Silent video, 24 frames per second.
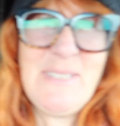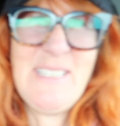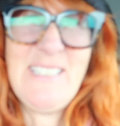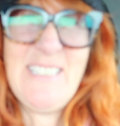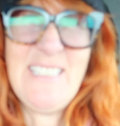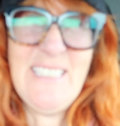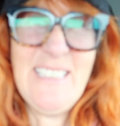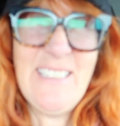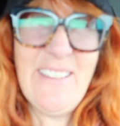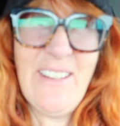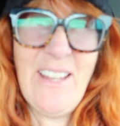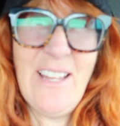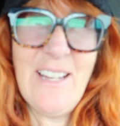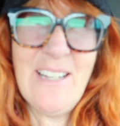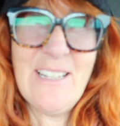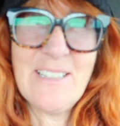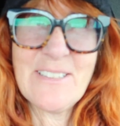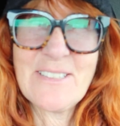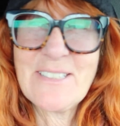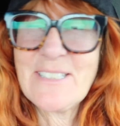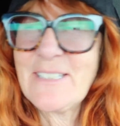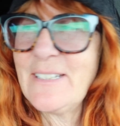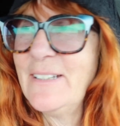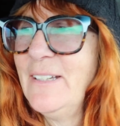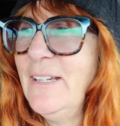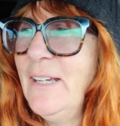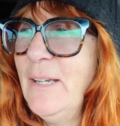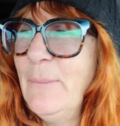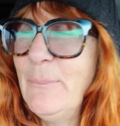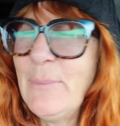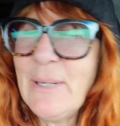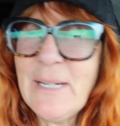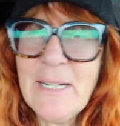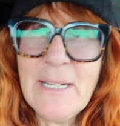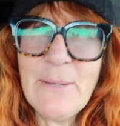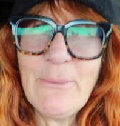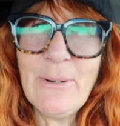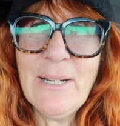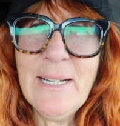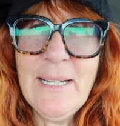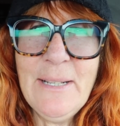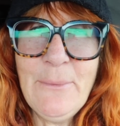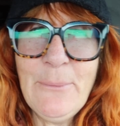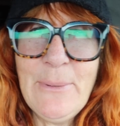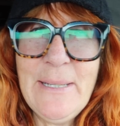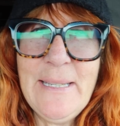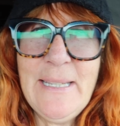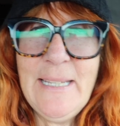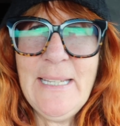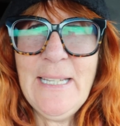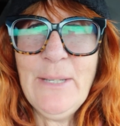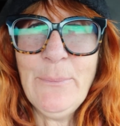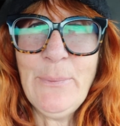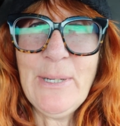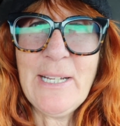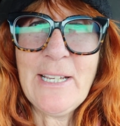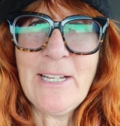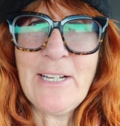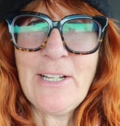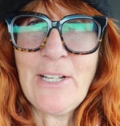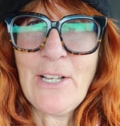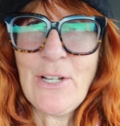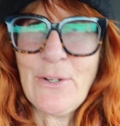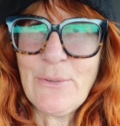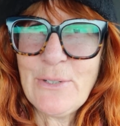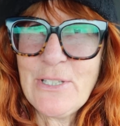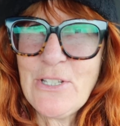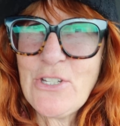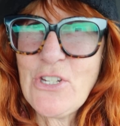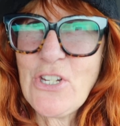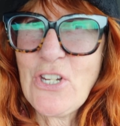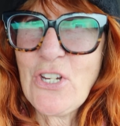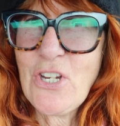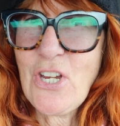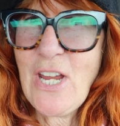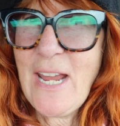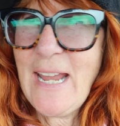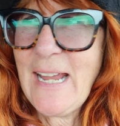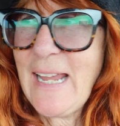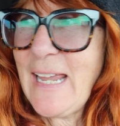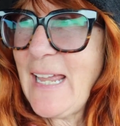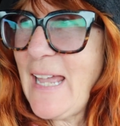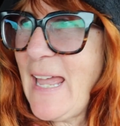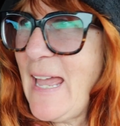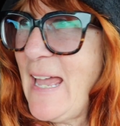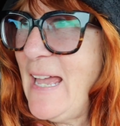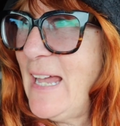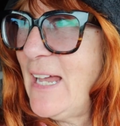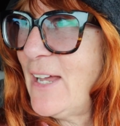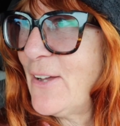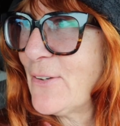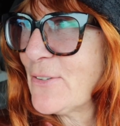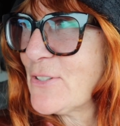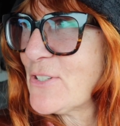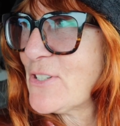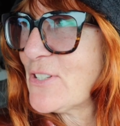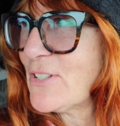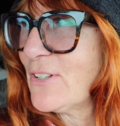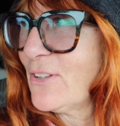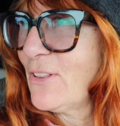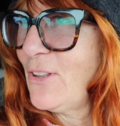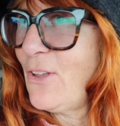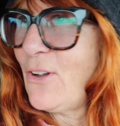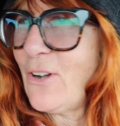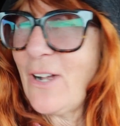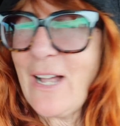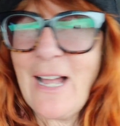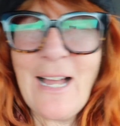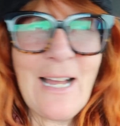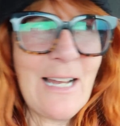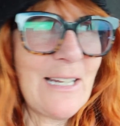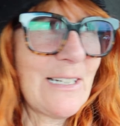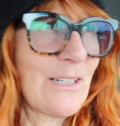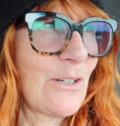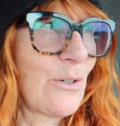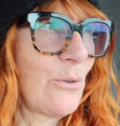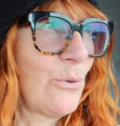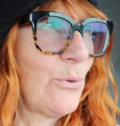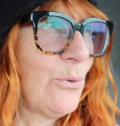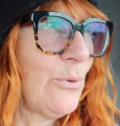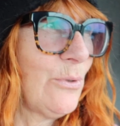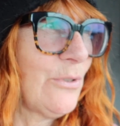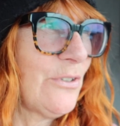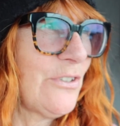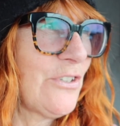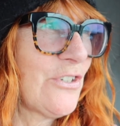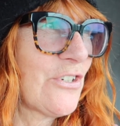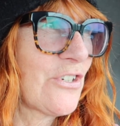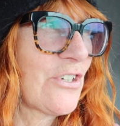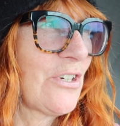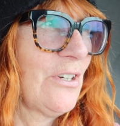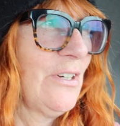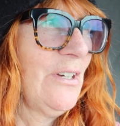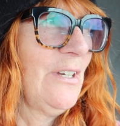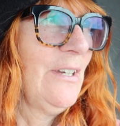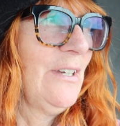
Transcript: Didn't last. But anyway, we're here. We're going to go and check out Loch Ard Gorge.